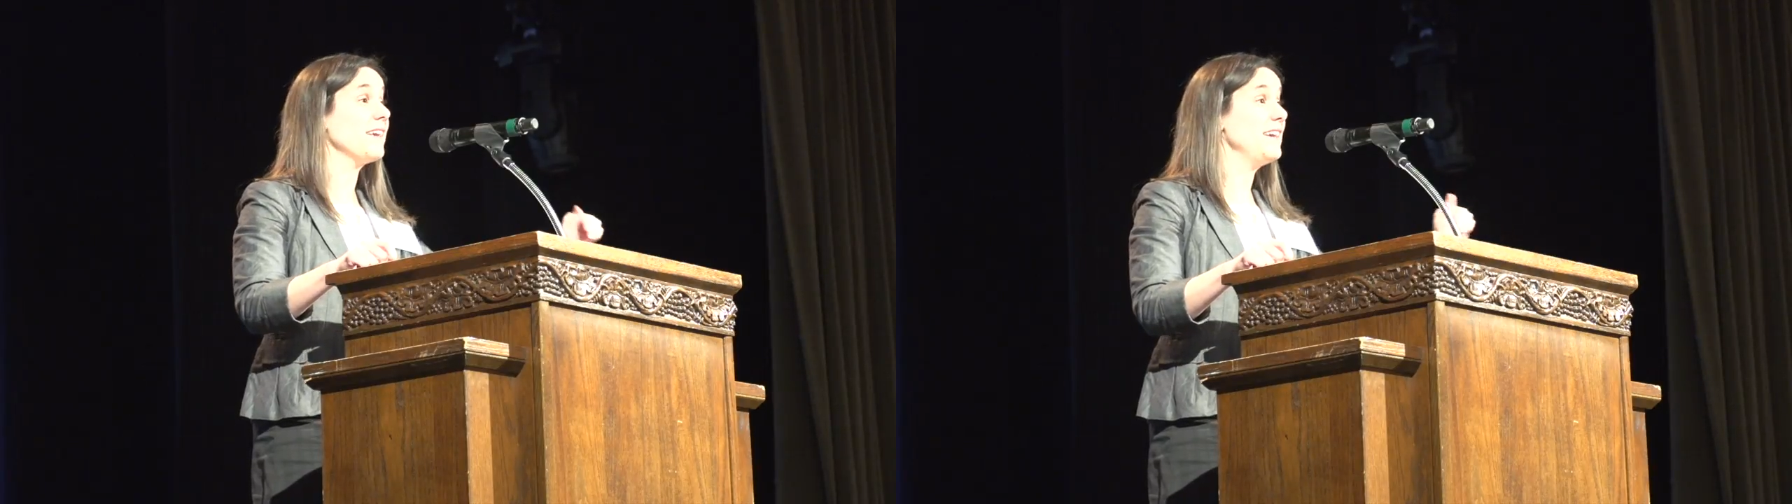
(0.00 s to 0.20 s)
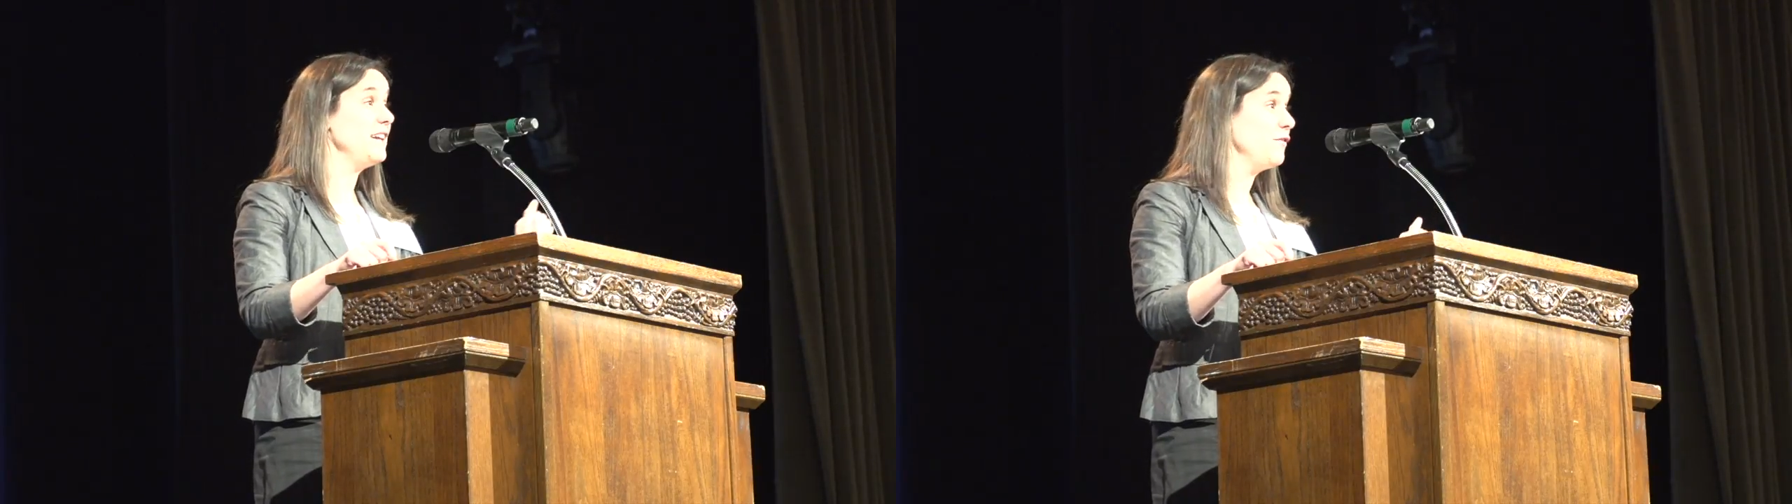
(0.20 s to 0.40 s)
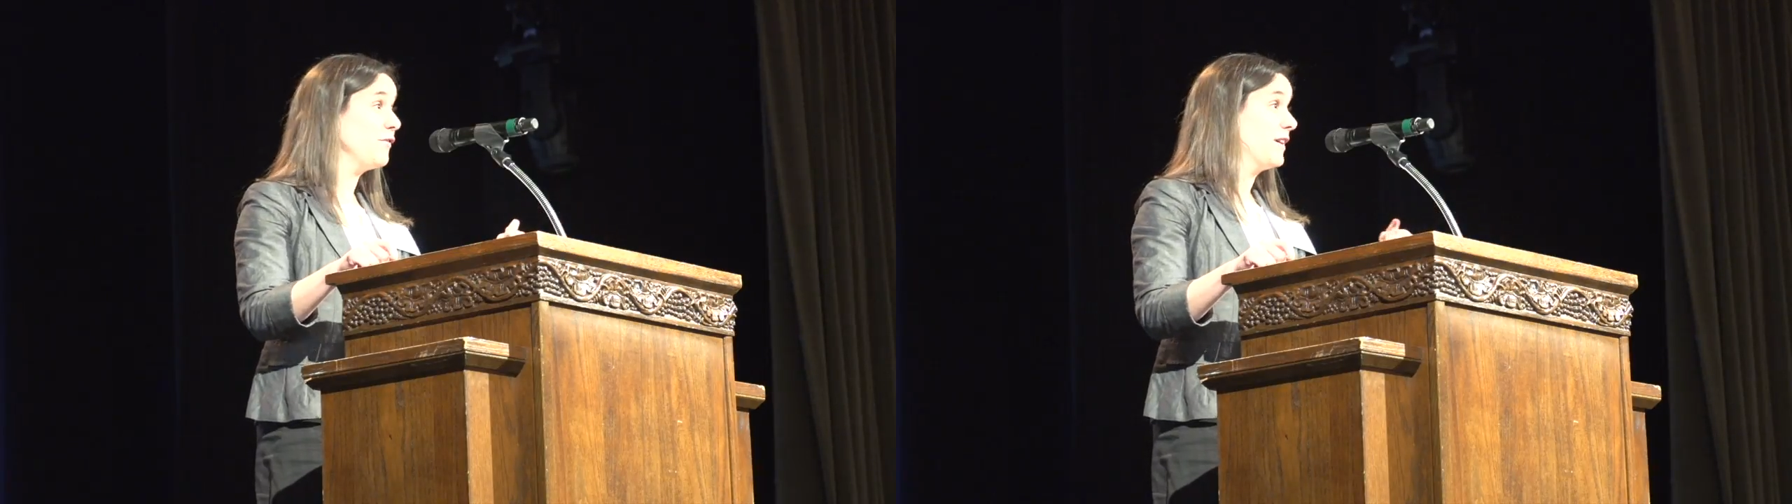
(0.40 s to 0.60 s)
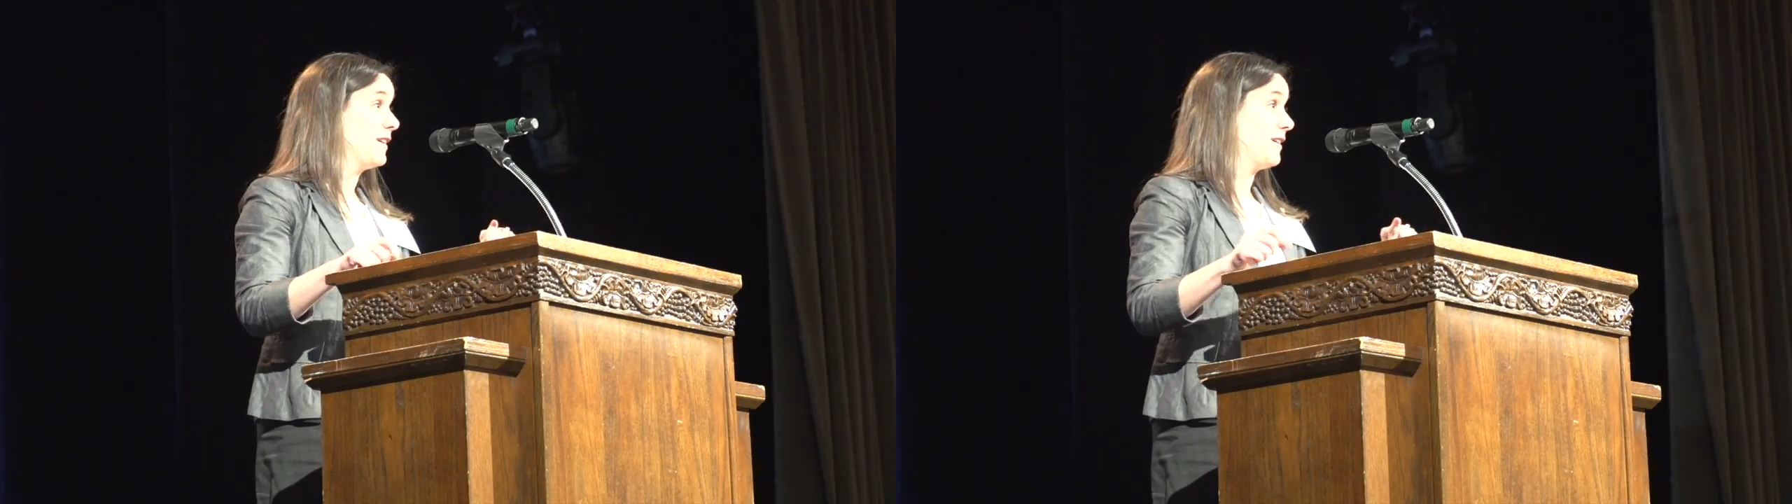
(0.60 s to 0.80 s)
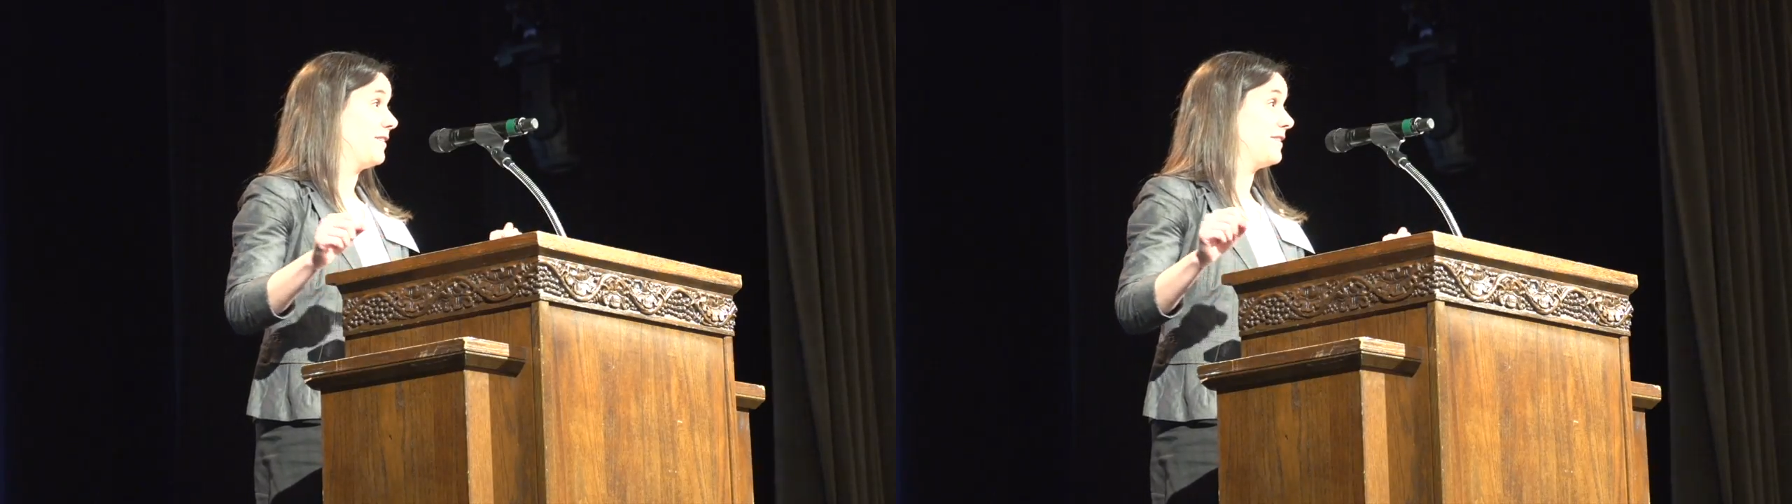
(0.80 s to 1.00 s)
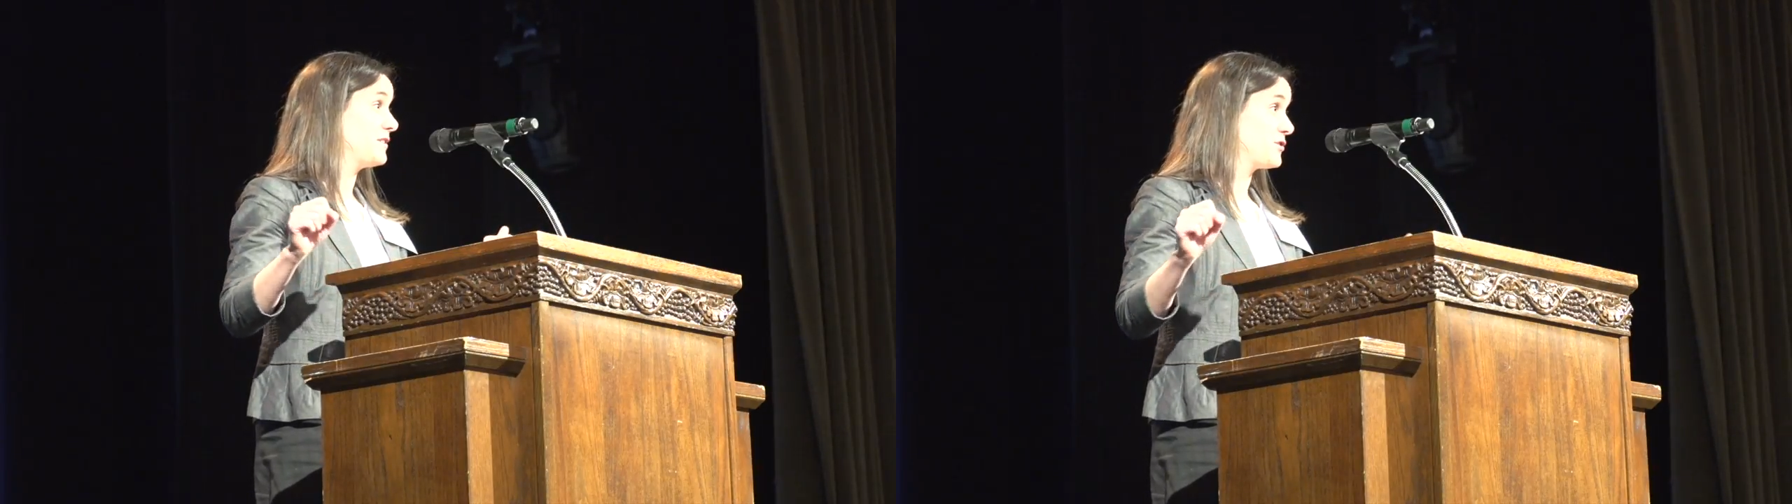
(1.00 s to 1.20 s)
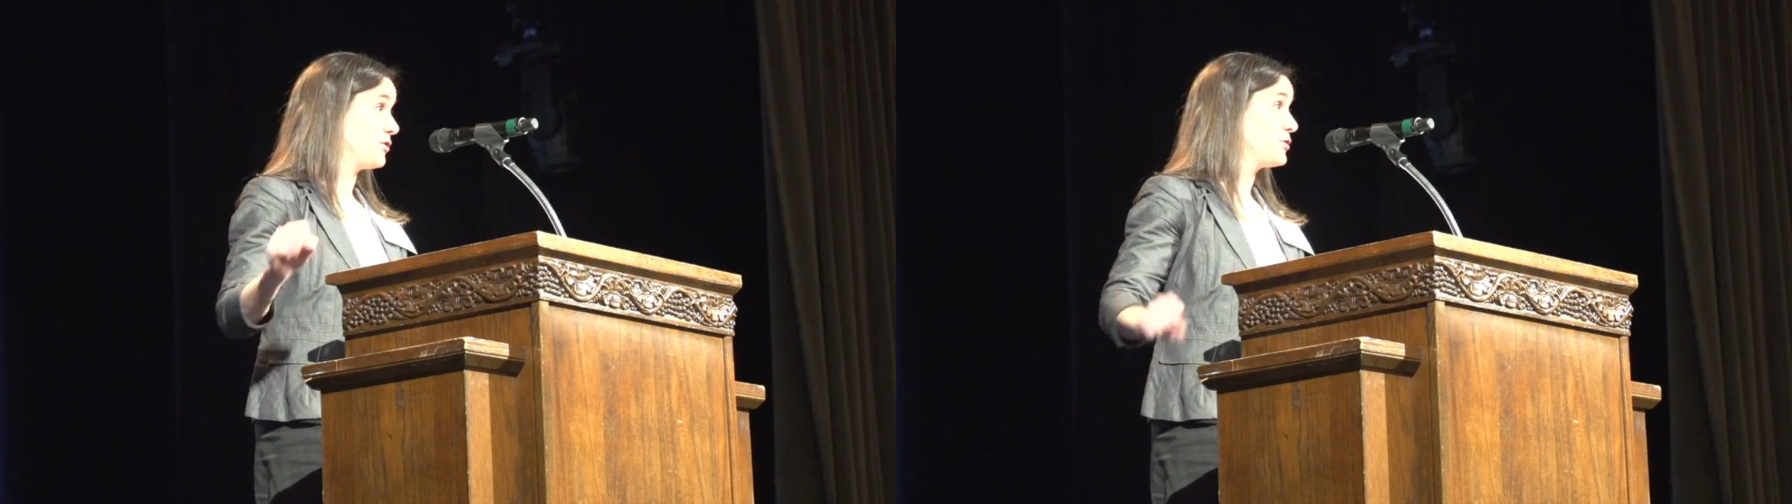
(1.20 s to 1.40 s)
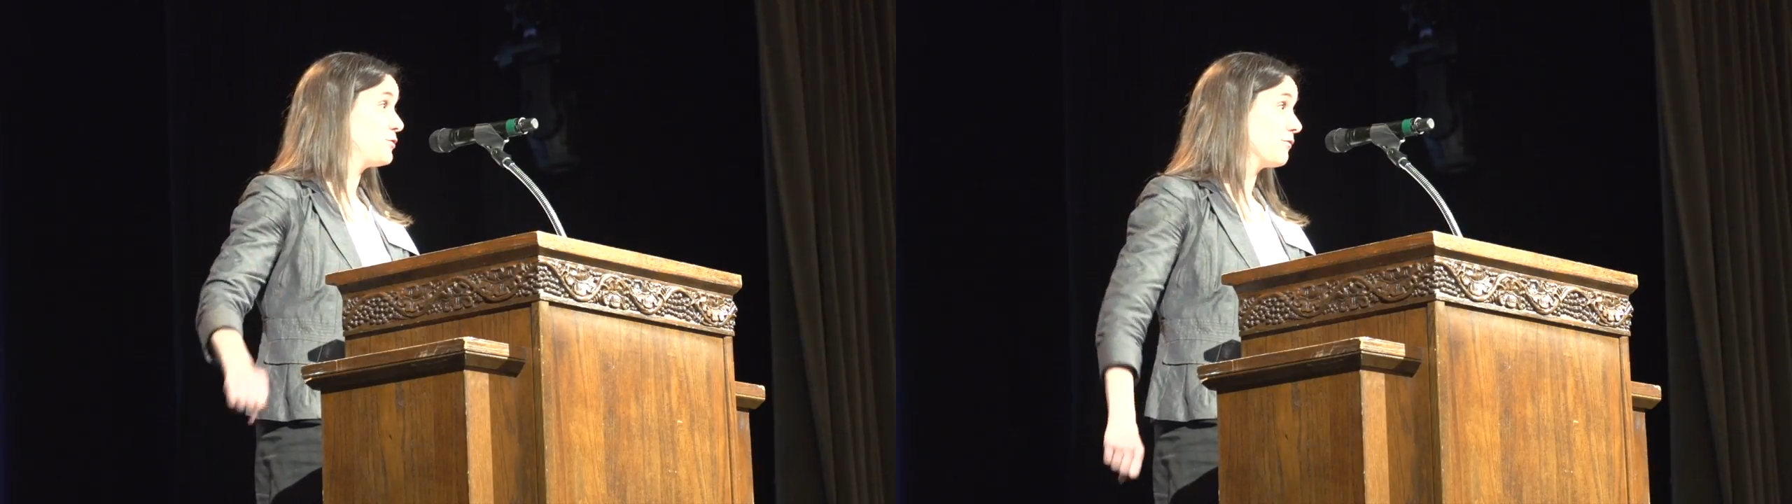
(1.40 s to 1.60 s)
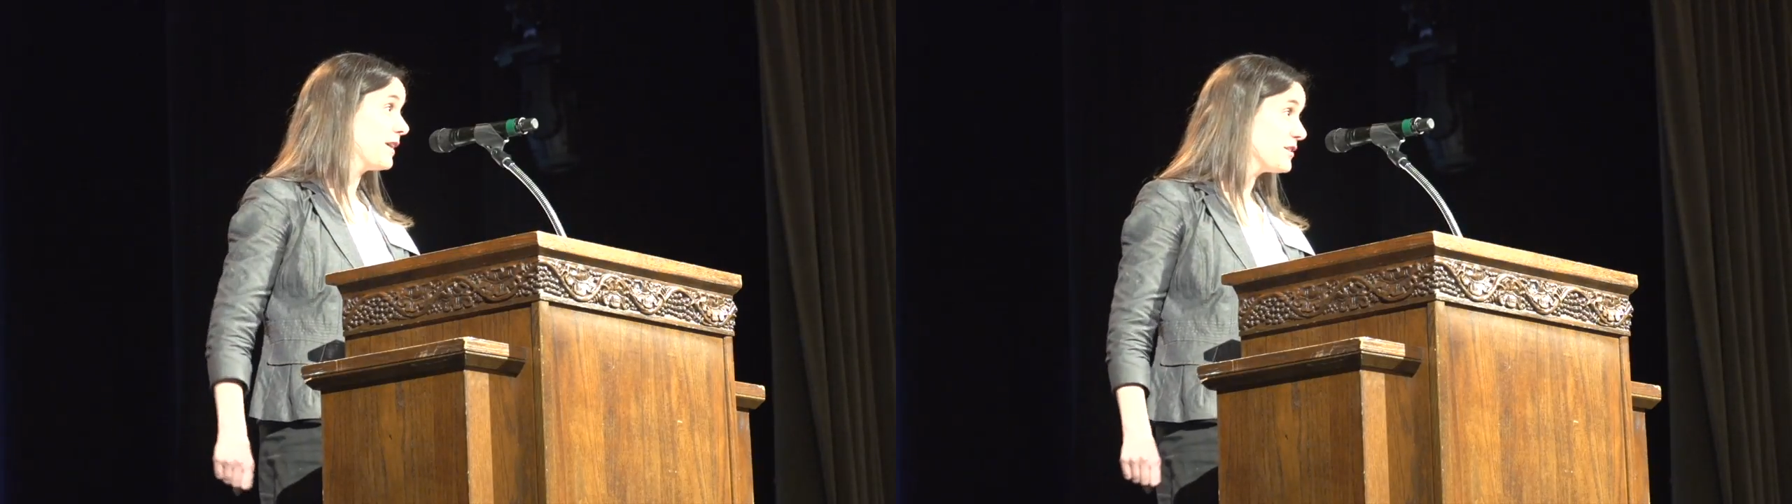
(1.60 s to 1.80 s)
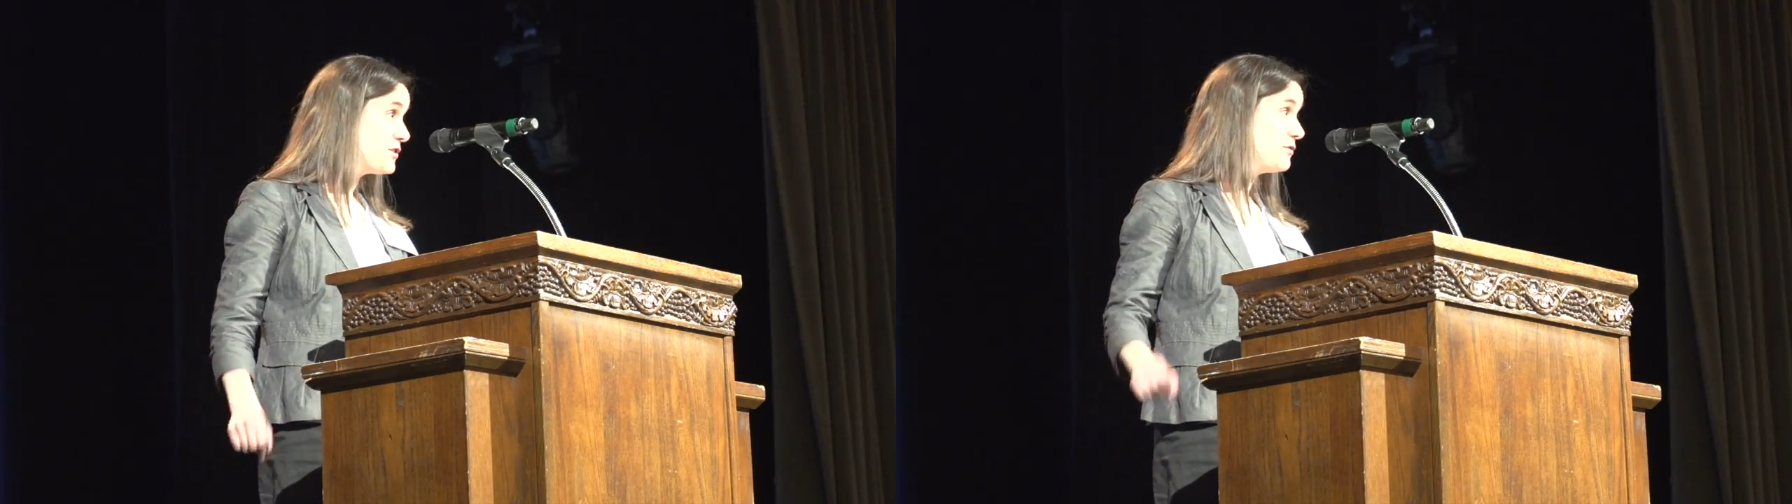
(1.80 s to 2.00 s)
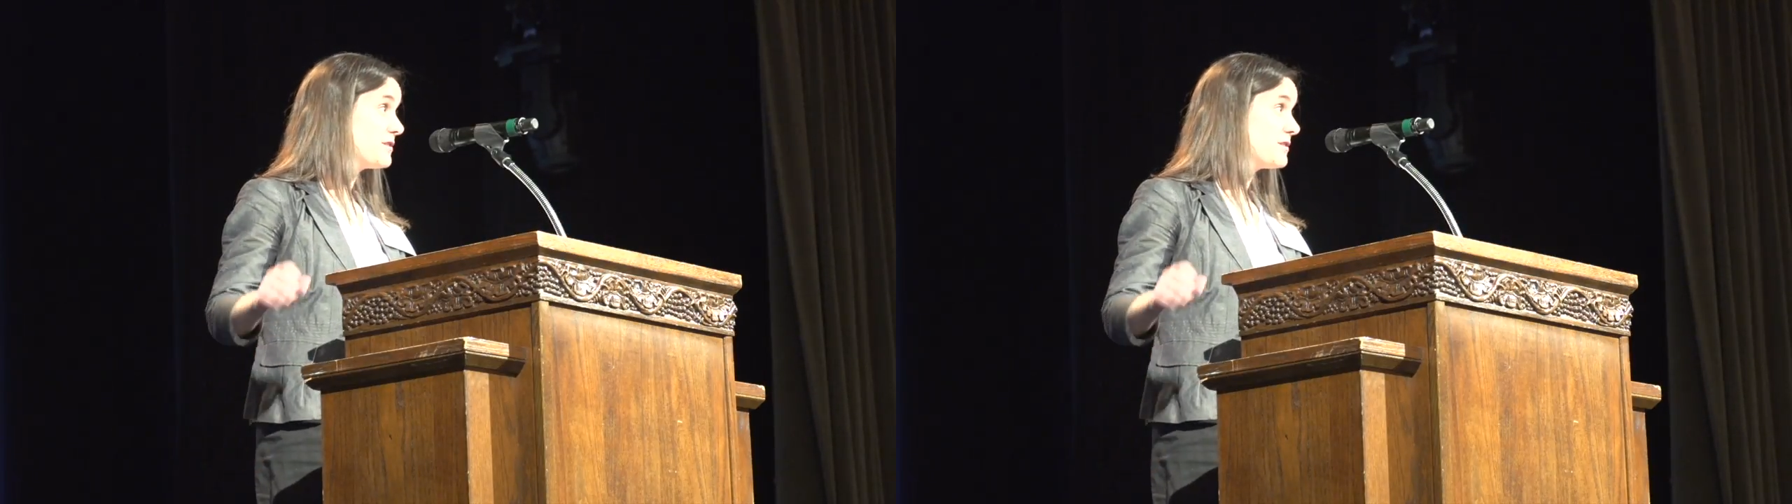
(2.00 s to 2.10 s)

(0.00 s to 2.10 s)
If they start to arrest you,